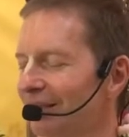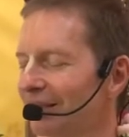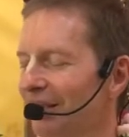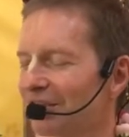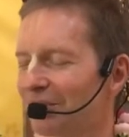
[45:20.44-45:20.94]

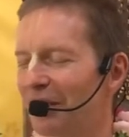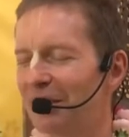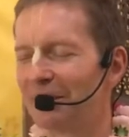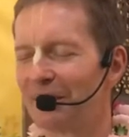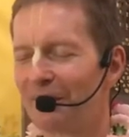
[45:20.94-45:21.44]
just
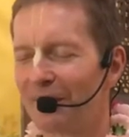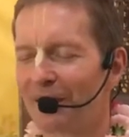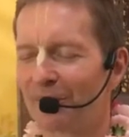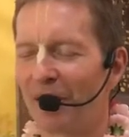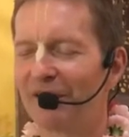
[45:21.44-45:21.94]
very
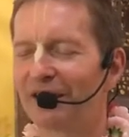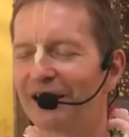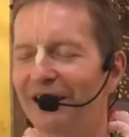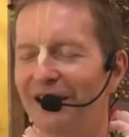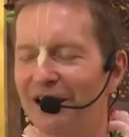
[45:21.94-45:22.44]

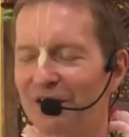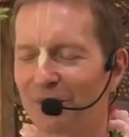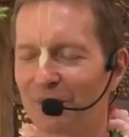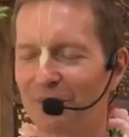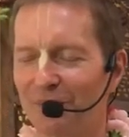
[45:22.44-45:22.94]
privately in his
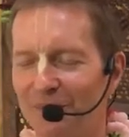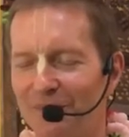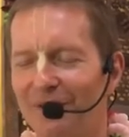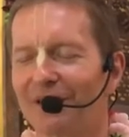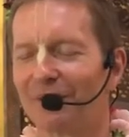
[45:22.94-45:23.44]
room
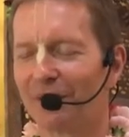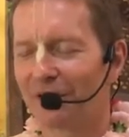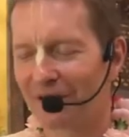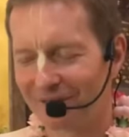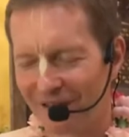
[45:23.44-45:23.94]
with
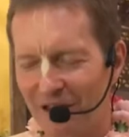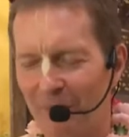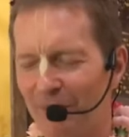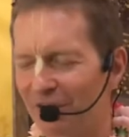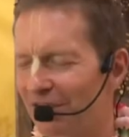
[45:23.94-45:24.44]
a, a
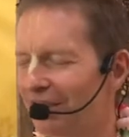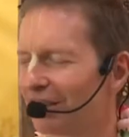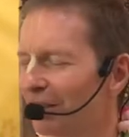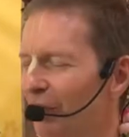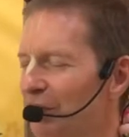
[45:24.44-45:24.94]
couple of senior
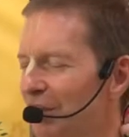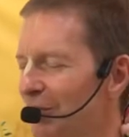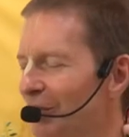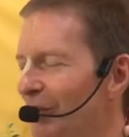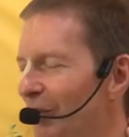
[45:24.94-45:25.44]
devotees
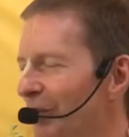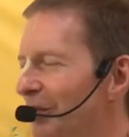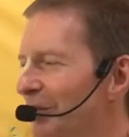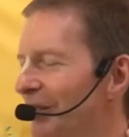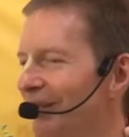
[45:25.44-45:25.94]
who were
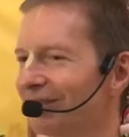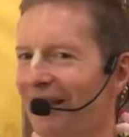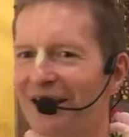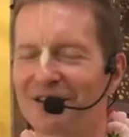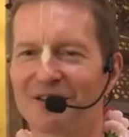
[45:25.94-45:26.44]
with me,
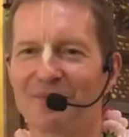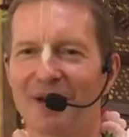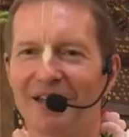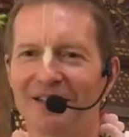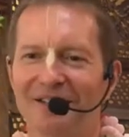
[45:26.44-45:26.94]
like uh,
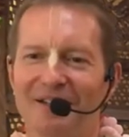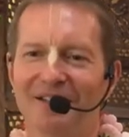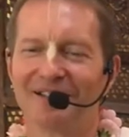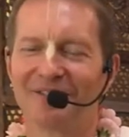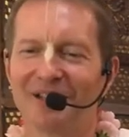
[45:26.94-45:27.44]
my
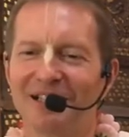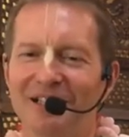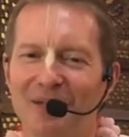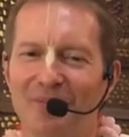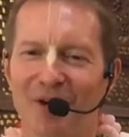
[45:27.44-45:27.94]
very
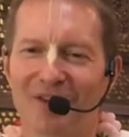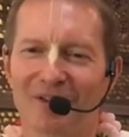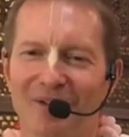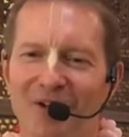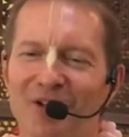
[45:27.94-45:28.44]
dear brother,
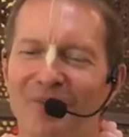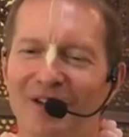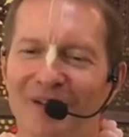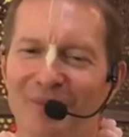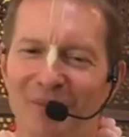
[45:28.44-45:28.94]
god
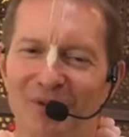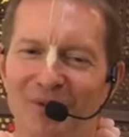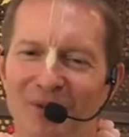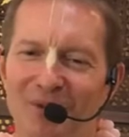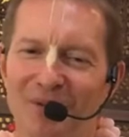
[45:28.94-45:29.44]
brother, perhaps you
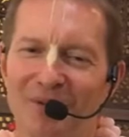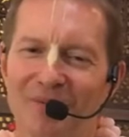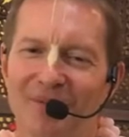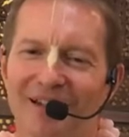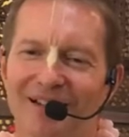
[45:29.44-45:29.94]
know,
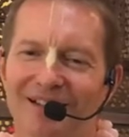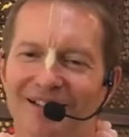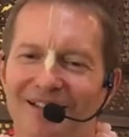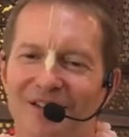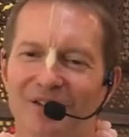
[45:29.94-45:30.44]

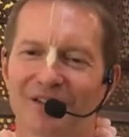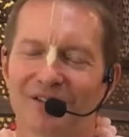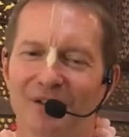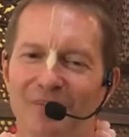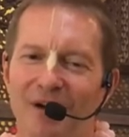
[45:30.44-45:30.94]

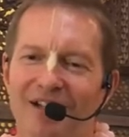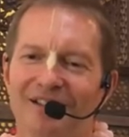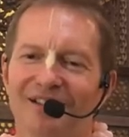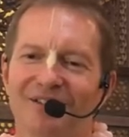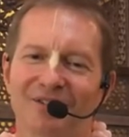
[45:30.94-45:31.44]
Sripad
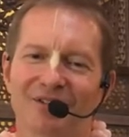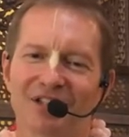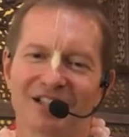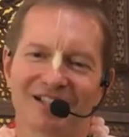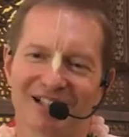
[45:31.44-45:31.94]

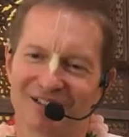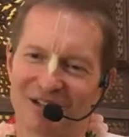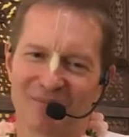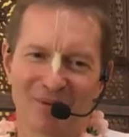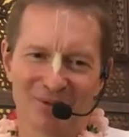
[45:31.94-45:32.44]
Krishna
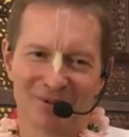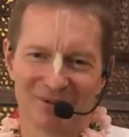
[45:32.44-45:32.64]
Chandra Prabhu